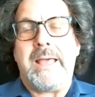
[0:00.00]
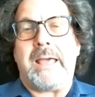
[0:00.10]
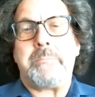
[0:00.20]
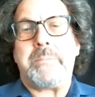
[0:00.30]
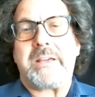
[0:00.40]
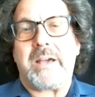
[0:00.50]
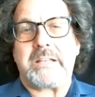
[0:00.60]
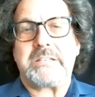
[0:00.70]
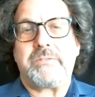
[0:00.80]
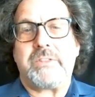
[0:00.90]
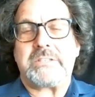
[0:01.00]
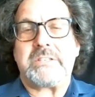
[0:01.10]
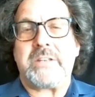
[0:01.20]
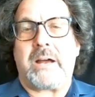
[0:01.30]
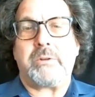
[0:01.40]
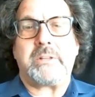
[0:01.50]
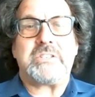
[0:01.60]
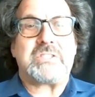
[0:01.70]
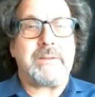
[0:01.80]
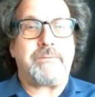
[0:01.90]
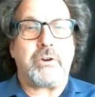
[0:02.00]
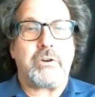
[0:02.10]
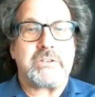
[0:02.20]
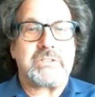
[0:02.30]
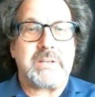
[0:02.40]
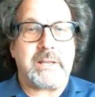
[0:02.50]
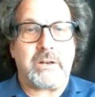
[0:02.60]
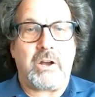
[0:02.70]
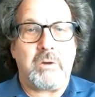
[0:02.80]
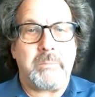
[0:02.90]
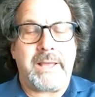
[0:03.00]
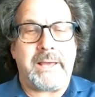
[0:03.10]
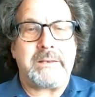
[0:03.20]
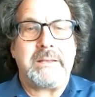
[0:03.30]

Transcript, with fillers: and because of this, it's not really safe for her to stay at home, and